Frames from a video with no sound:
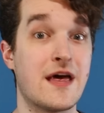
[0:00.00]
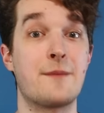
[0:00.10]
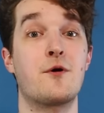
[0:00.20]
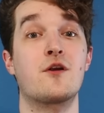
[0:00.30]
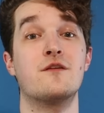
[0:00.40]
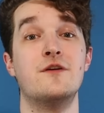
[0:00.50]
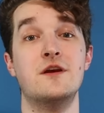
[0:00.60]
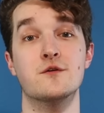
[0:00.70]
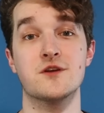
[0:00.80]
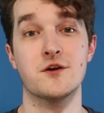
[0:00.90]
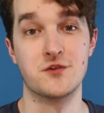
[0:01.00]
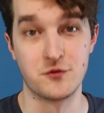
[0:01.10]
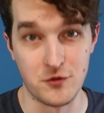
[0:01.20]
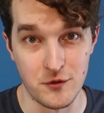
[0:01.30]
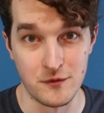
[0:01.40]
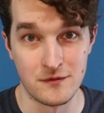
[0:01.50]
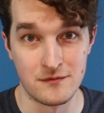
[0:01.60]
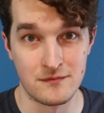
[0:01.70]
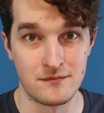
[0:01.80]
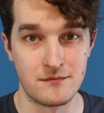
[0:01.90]
That part of the video is also true.
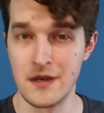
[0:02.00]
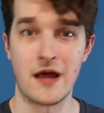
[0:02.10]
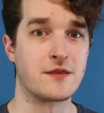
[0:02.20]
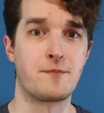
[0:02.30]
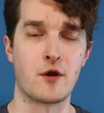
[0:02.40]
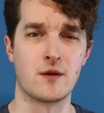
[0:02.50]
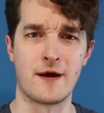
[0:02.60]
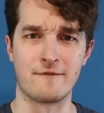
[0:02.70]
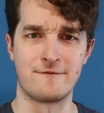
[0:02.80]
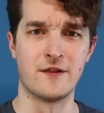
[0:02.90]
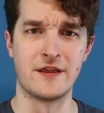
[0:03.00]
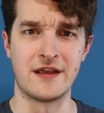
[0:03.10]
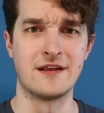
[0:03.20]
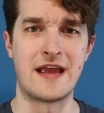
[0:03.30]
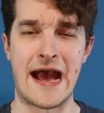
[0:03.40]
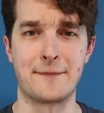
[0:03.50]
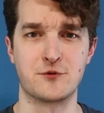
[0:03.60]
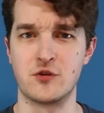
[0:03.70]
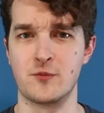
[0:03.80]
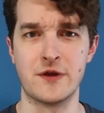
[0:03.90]
Not the part about filling in
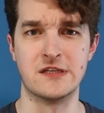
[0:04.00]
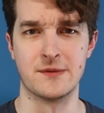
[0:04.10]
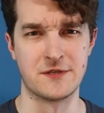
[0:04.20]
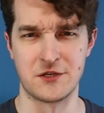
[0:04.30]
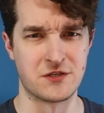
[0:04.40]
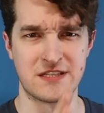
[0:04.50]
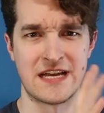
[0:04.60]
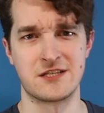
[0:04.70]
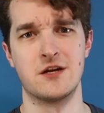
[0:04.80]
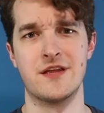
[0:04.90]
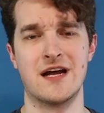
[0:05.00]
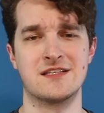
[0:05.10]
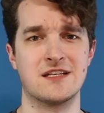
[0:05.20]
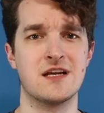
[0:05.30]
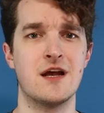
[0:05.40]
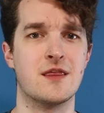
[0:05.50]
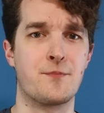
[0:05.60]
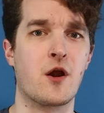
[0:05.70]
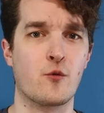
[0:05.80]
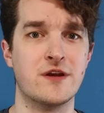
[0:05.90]
gaps with your presuppositions. That's all nonsense. The
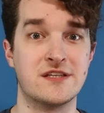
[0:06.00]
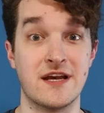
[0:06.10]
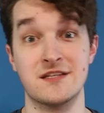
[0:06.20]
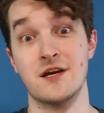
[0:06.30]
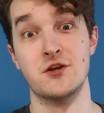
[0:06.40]
part where he says,